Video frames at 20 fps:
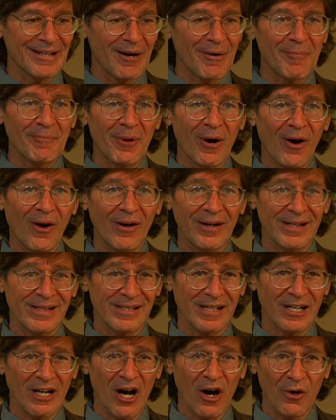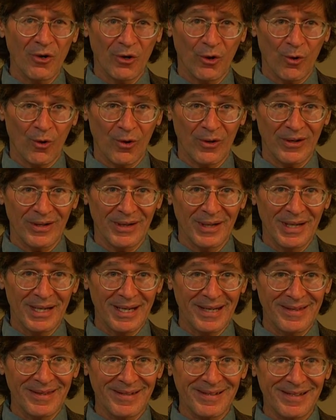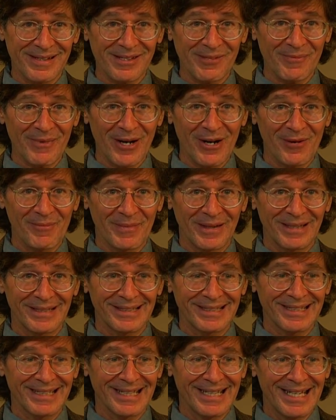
a part, is a cohort in this experiment,